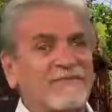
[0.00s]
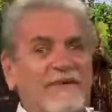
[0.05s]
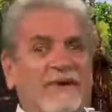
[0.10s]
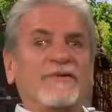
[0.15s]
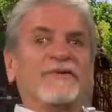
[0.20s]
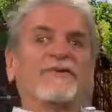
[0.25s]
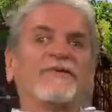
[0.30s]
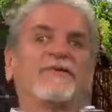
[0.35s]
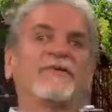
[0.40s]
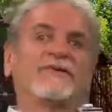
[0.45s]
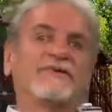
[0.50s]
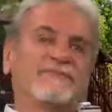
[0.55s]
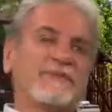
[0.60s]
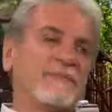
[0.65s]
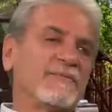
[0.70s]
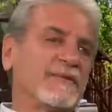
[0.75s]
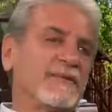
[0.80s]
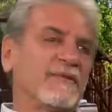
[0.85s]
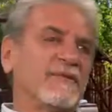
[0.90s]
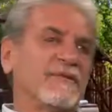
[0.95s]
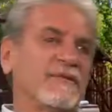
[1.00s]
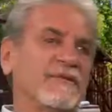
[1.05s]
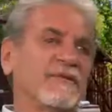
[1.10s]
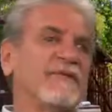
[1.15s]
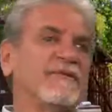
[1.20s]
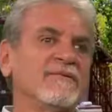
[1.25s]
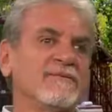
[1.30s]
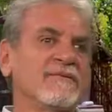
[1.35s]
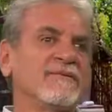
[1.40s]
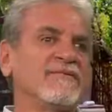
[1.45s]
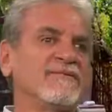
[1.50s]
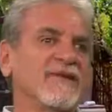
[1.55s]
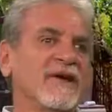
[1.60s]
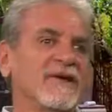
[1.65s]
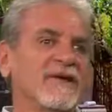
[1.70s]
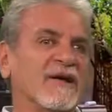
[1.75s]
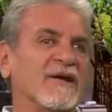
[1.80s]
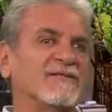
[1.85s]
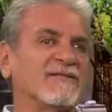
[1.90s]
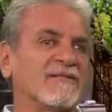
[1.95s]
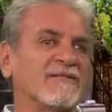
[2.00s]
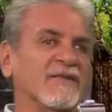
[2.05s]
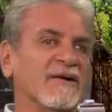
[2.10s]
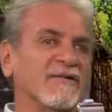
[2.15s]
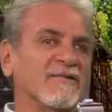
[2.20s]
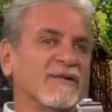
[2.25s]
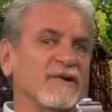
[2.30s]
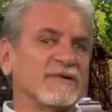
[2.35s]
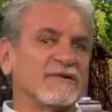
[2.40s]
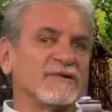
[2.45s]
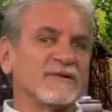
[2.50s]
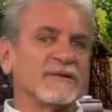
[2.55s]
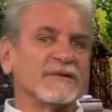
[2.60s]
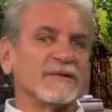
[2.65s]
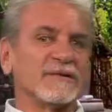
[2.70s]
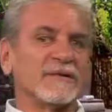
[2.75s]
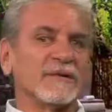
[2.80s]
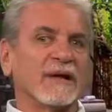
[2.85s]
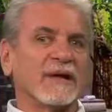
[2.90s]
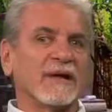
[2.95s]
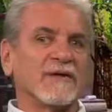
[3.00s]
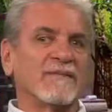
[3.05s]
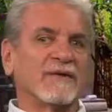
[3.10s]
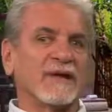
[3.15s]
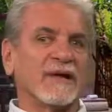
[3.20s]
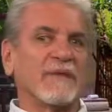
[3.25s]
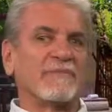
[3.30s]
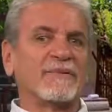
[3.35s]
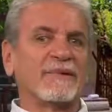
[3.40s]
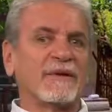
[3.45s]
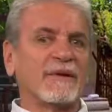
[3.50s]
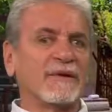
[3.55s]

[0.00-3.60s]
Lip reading: fun too, because people could use that as a fundraiser too, like of a company.